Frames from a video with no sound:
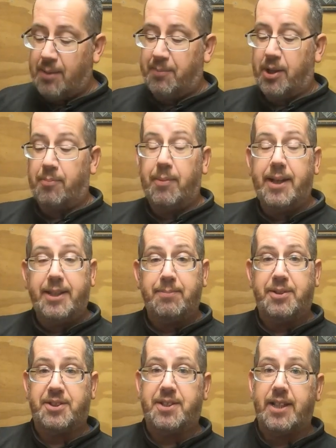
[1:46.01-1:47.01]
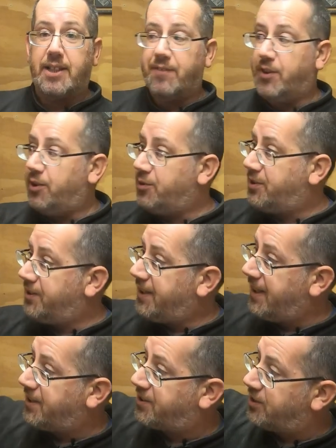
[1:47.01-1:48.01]
but I made the mistake of using
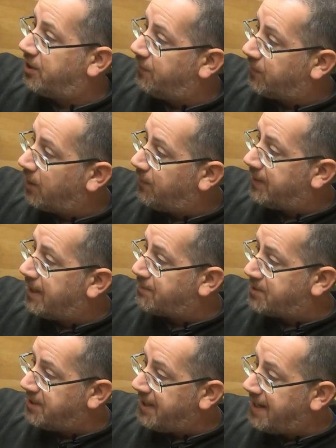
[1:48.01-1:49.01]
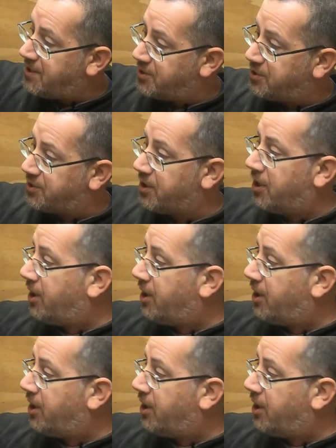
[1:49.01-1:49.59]
this of going up to the edges